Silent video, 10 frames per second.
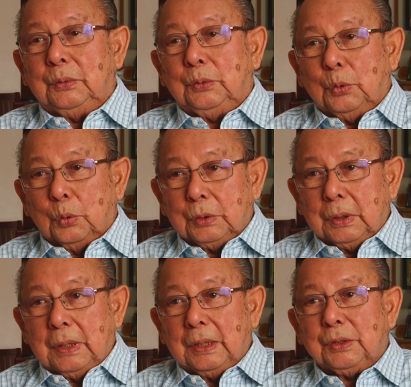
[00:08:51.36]

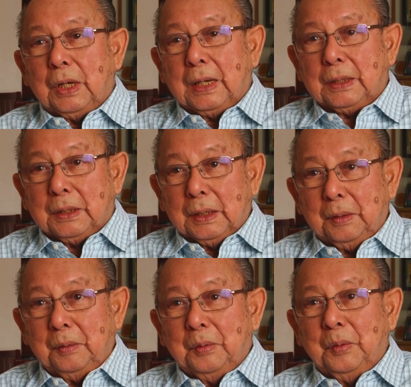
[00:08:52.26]
chosen and
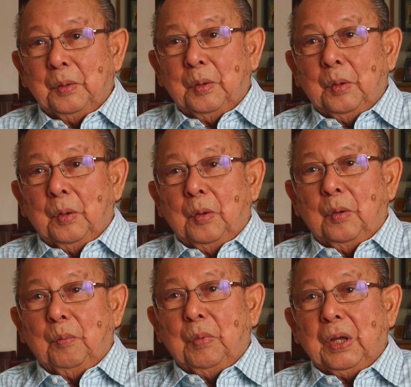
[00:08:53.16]
selected
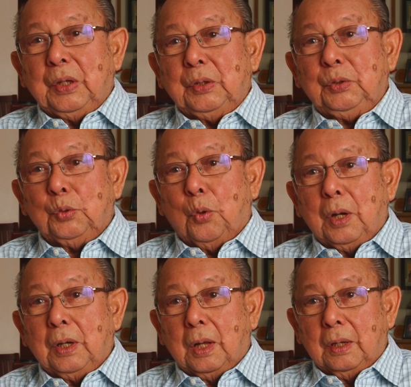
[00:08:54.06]
by
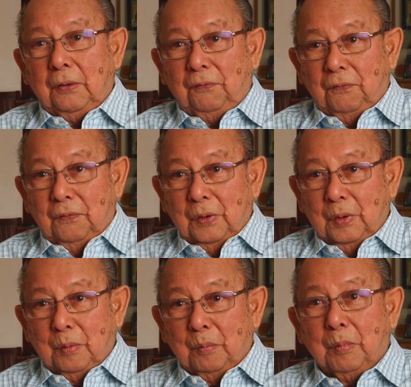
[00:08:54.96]
Johan Arif,
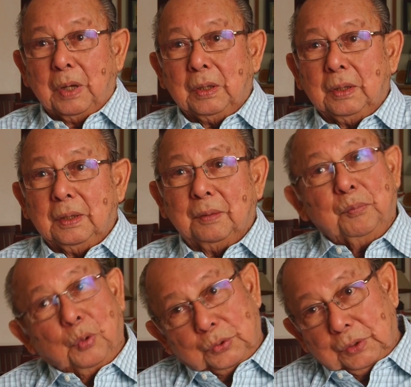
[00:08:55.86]
my
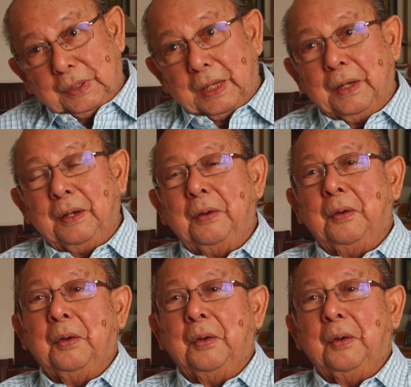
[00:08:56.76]
boss then,